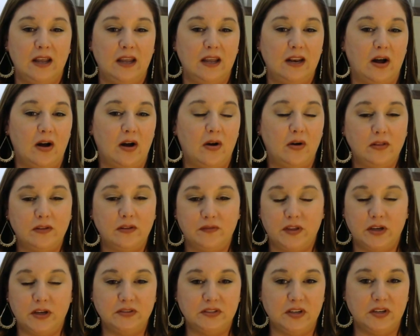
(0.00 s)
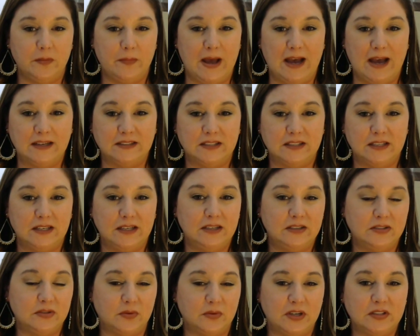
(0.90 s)
In all of those
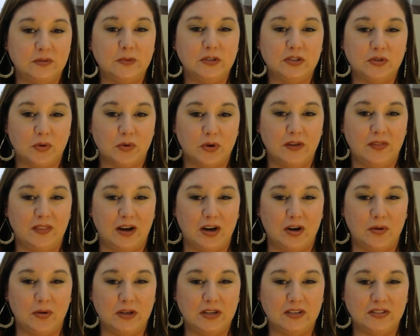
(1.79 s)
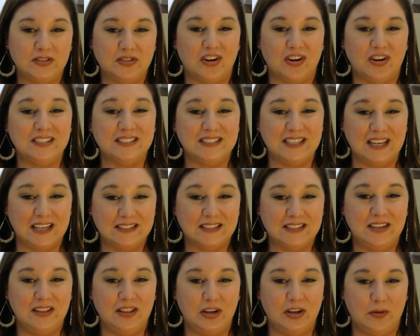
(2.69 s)
capacities, respiratory therapists are
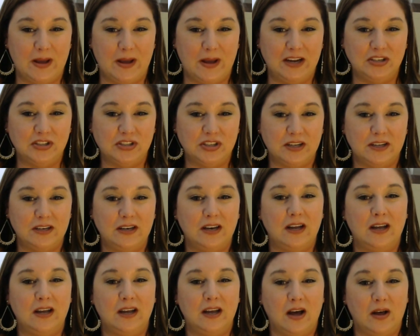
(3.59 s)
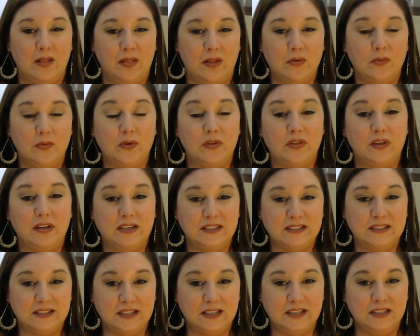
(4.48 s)
assessing their patient along with the
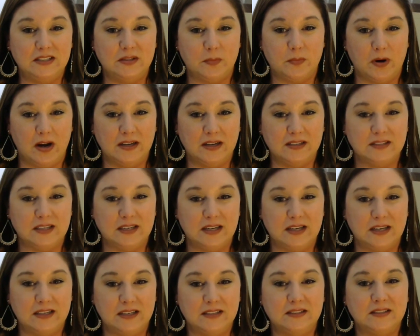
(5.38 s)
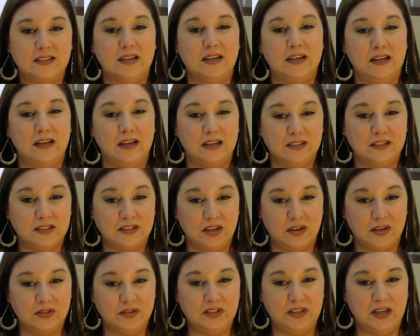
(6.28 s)
disease process
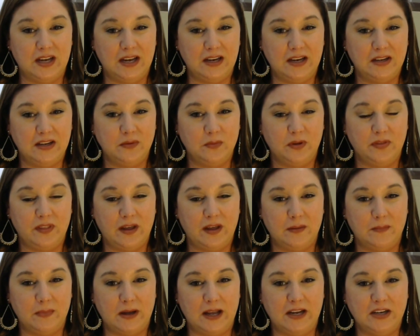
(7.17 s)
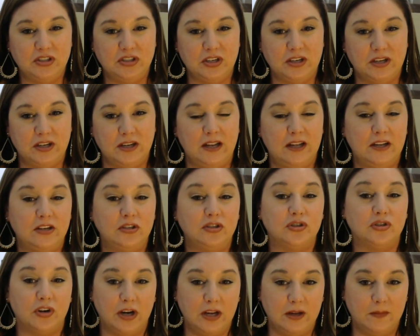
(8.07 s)
associated with that patient and
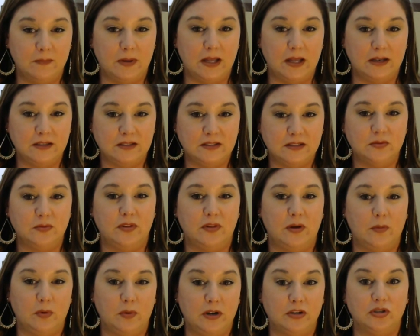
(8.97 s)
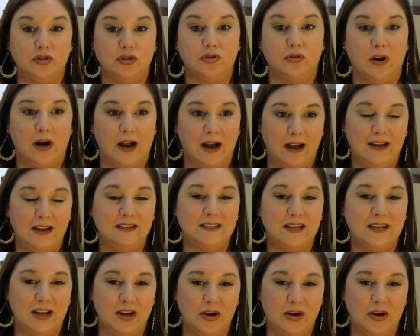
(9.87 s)
treatments that we are trying to